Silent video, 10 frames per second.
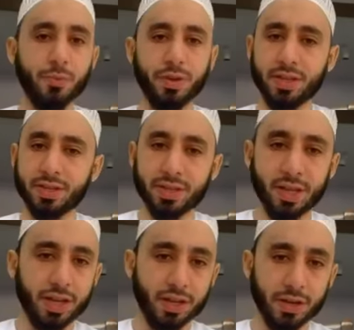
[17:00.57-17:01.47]
with his,
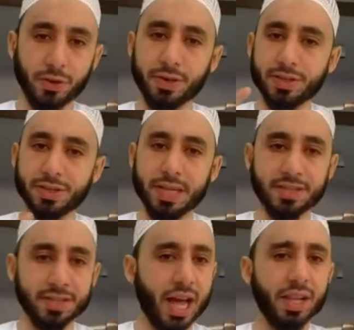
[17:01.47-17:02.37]
you know, his
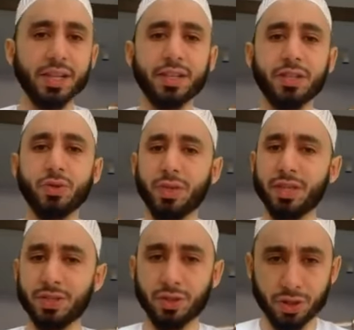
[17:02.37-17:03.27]
knowledge, with
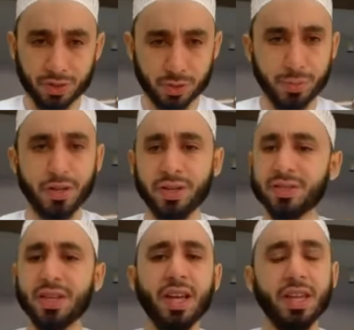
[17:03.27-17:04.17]
his good spirits,
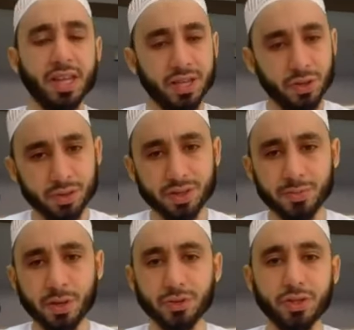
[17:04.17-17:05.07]
that he was the
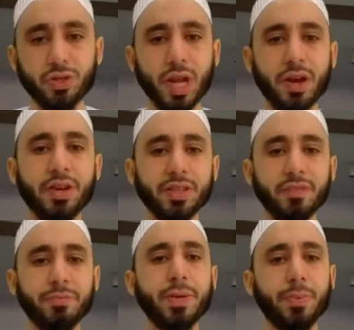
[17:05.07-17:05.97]
most generous
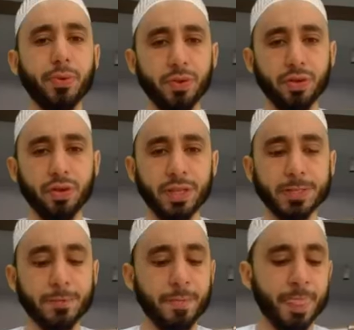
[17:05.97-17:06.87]
of people with goodness.
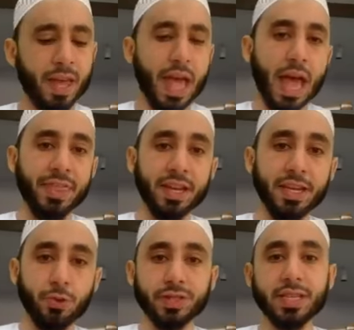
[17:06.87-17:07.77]
And then he
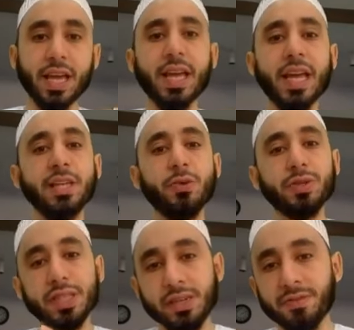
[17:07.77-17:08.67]
would say, and he
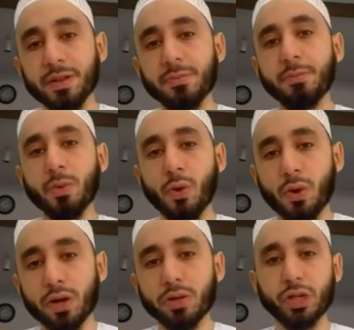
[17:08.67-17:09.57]
was even
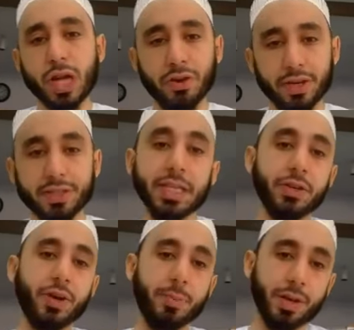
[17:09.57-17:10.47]
more generous in
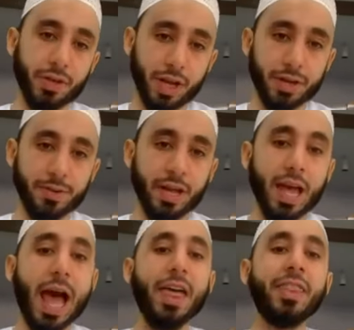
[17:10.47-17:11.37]
Ramadan.
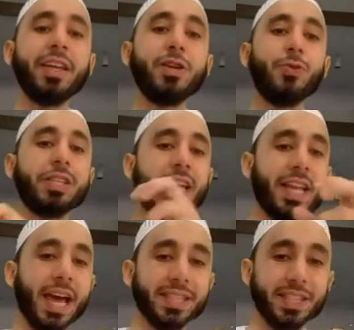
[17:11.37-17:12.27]
And then he would
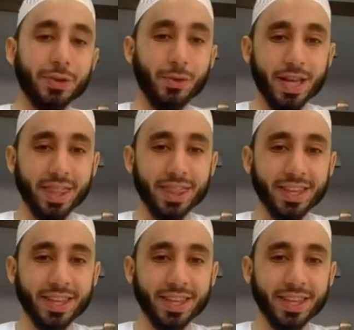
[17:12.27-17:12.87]
connect it with,